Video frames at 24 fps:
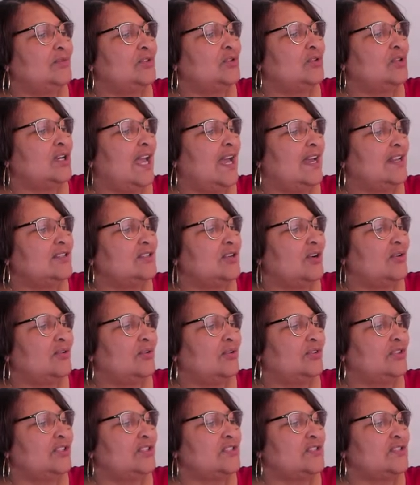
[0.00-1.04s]
you can turn
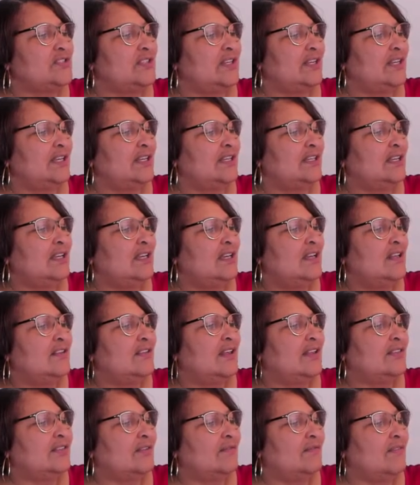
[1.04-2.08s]
on this thing
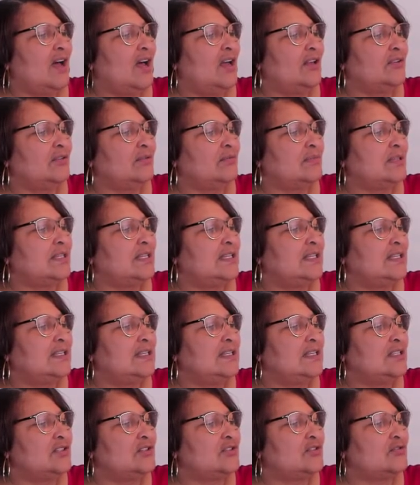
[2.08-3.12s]
that the volume
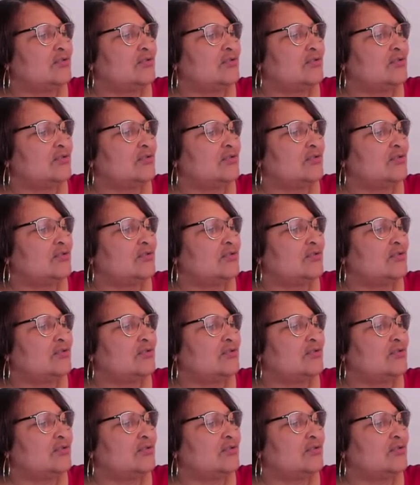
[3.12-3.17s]
keys